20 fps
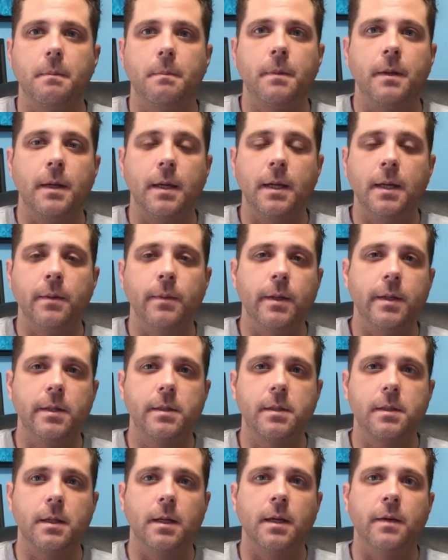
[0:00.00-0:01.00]
But
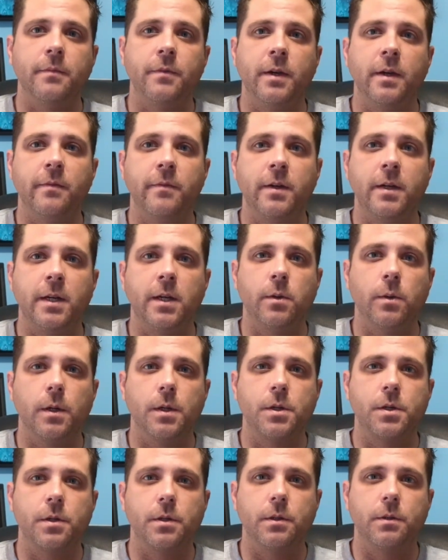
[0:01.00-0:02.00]
anyways, if you have any
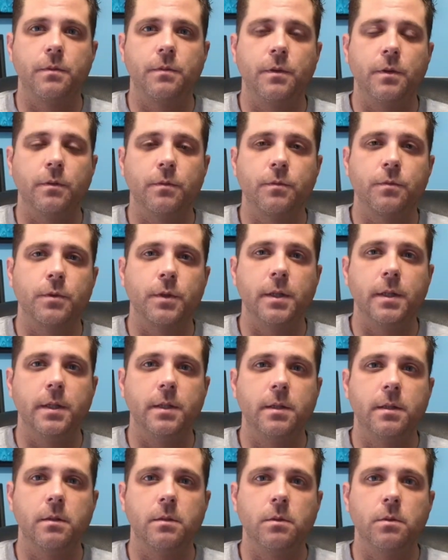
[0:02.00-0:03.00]
questions, feel free
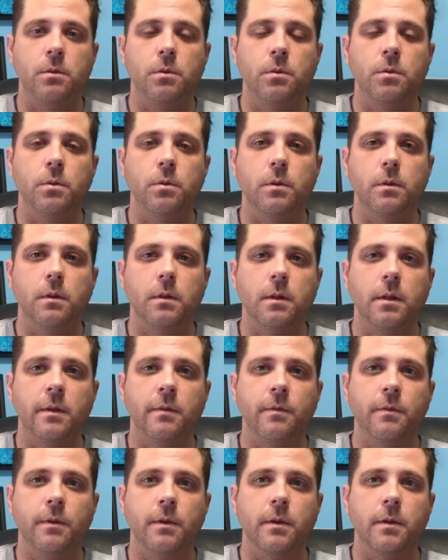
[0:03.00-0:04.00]
to
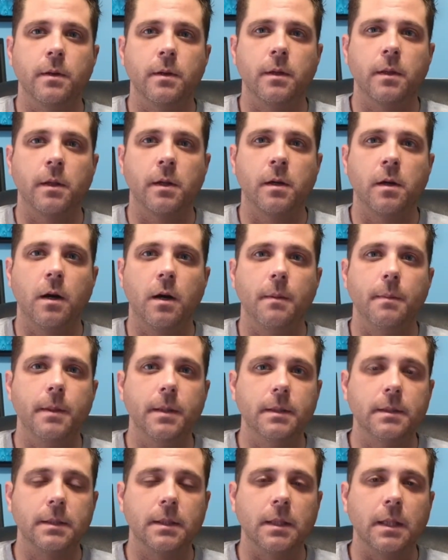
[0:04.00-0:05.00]
leave the
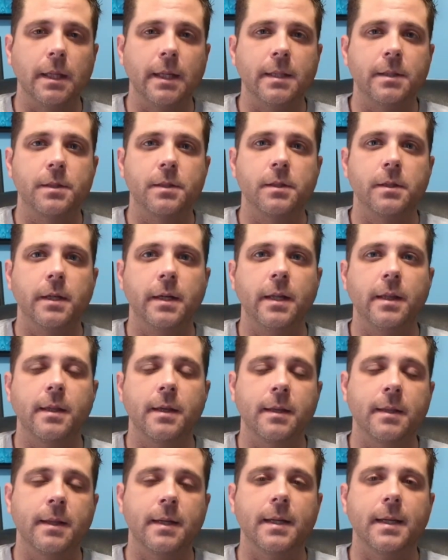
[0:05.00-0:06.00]
comments. I'll answer
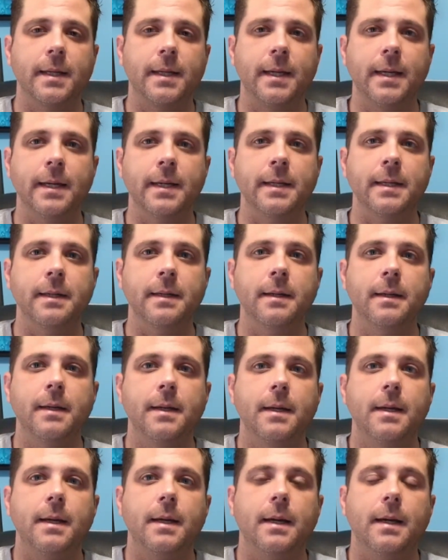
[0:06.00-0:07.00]
anything that I can.
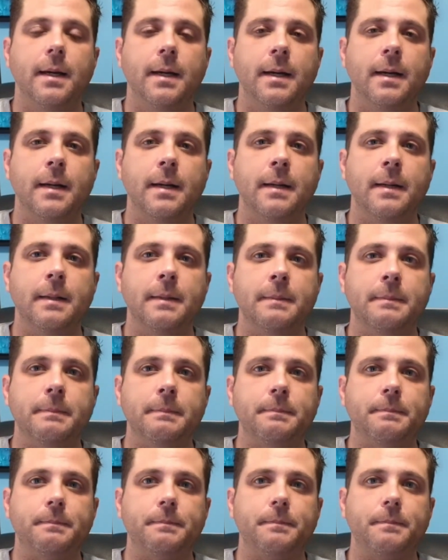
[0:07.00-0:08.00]

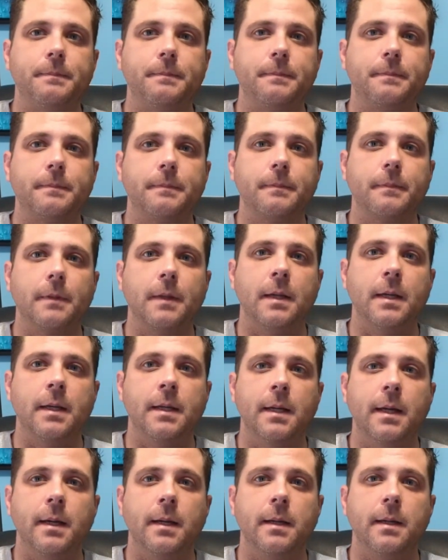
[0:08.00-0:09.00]

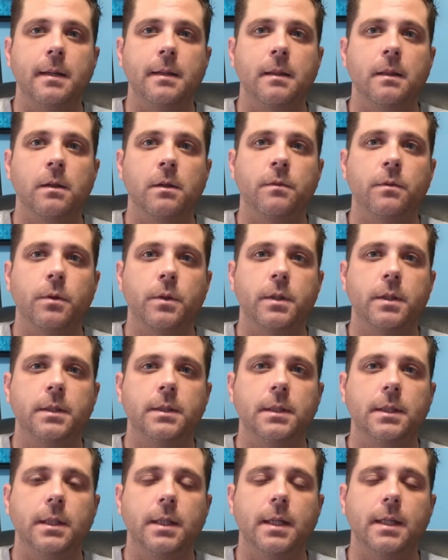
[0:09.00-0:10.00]
And I look forward to seeing you